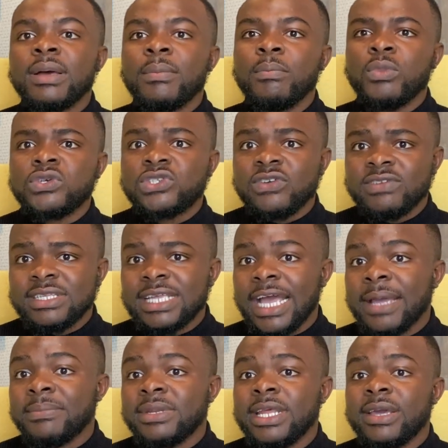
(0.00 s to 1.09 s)
Most of the
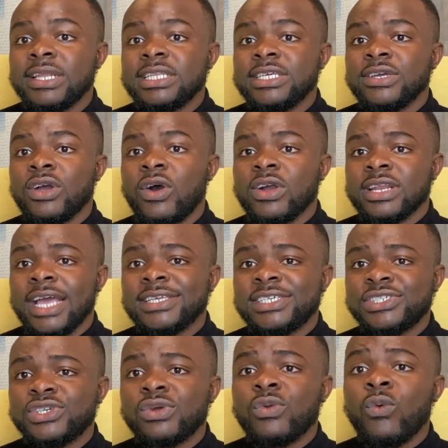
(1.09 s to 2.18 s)
time, the
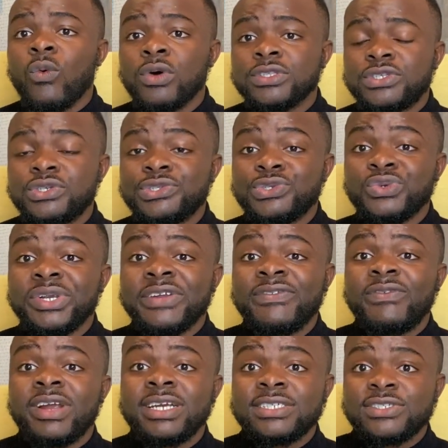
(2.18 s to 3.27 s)
organization wants you to
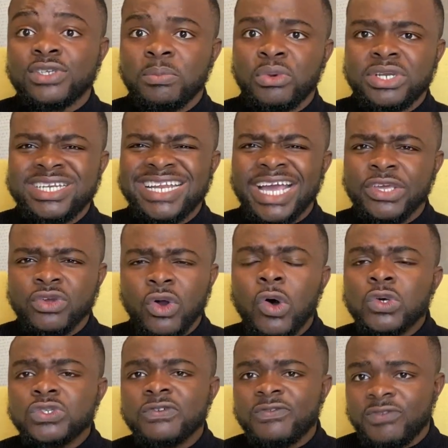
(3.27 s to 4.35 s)
refer somebody that you
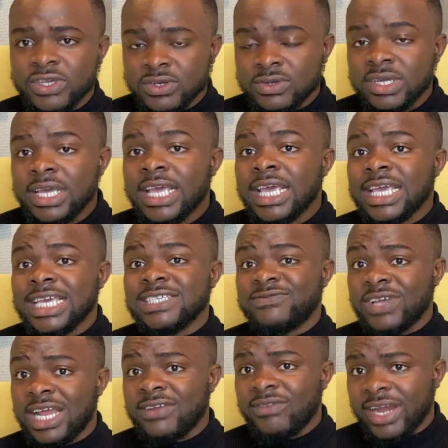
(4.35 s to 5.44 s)
also feel is
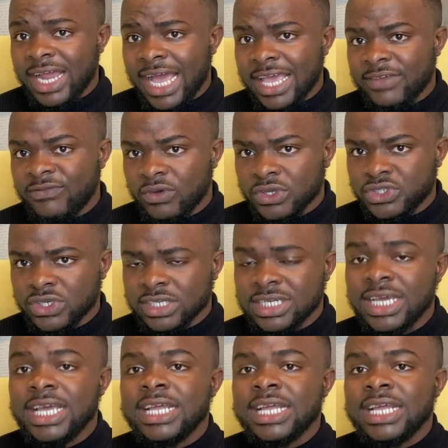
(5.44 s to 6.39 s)
very, very high functioning.